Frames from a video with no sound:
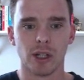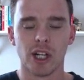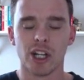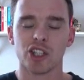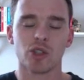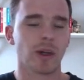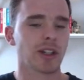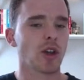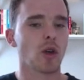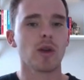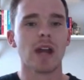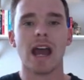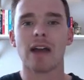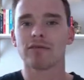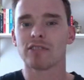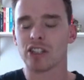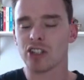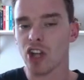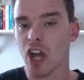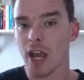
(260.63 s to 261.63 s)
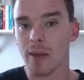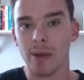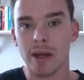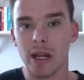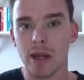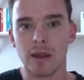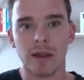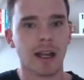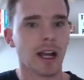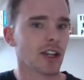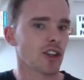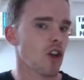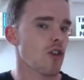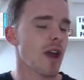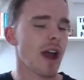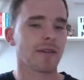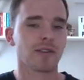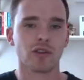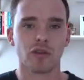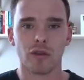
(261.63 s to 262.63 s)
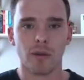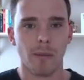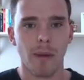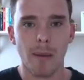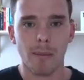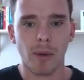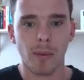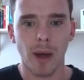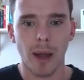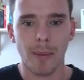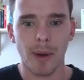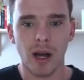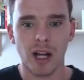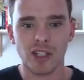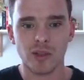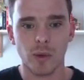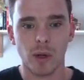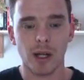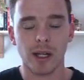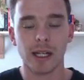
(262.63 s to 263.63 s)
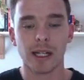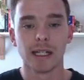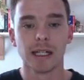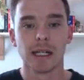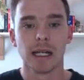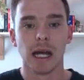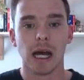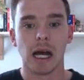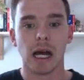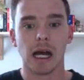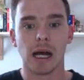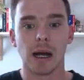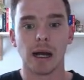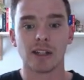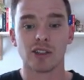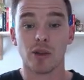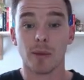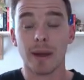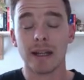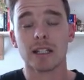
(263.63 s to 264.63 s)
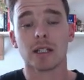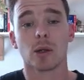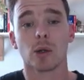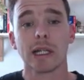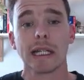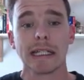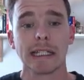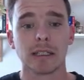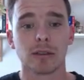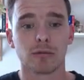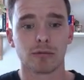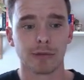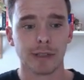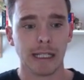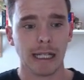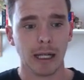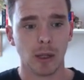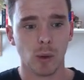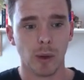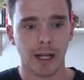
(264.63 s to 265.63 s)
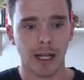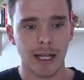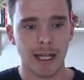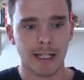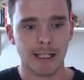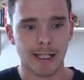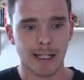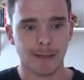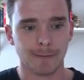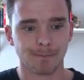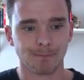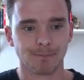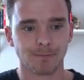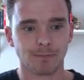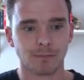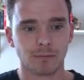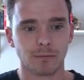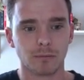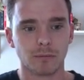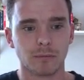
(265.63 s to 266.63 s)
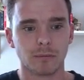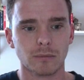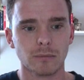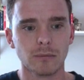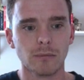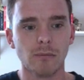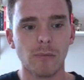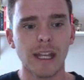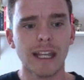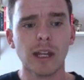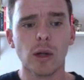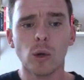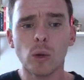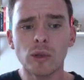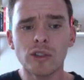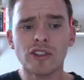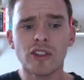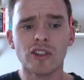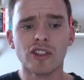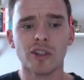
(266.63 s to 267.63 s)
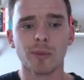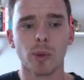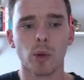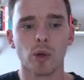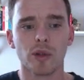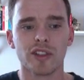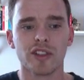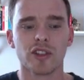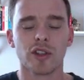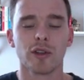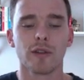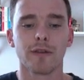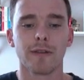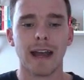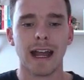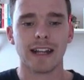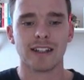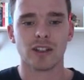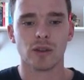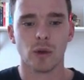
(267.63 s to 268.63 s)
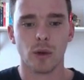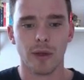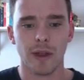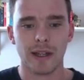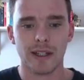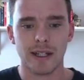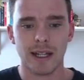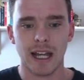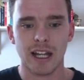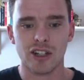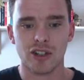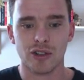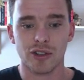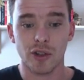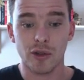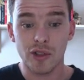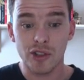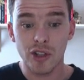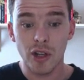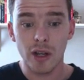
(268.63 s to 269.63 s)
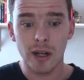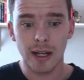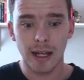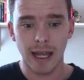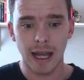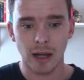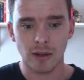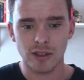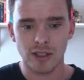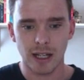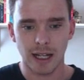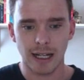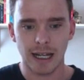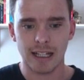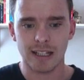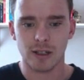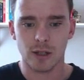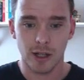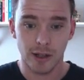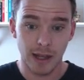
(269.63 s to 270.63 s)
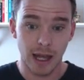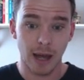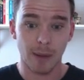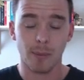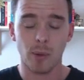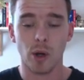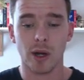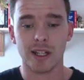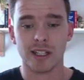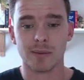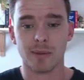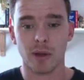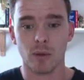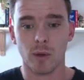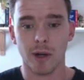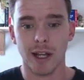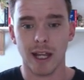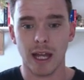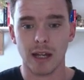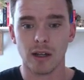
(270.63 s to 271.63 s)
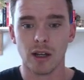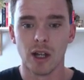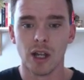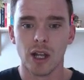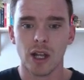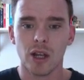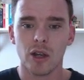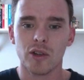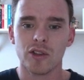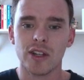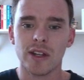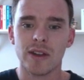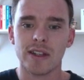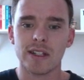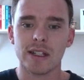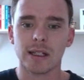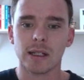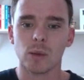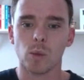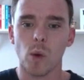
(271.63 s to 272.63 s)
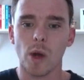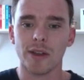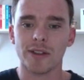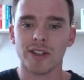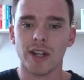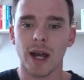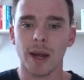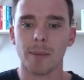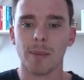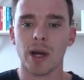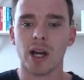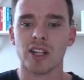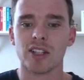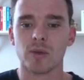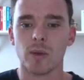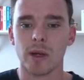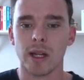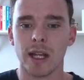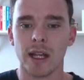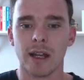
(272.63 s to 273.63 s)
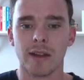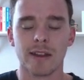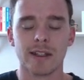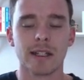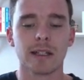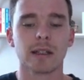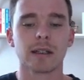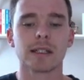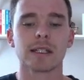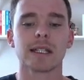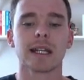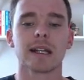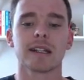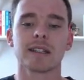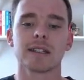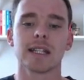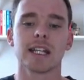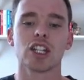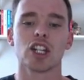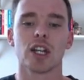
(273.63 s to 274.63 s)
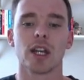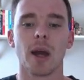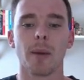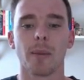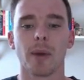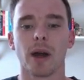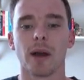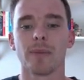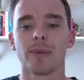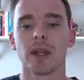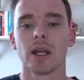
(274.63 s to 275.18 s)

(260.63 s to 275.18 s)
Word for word: So I don't have to type anything, I don't have to remember my password, uh, so it makes logging in really quick and easy. It also supports two-factor authentication. So certain accounts, like let's look at that Pocketsmith one again, you see this little one-time password here, this little six-digit number.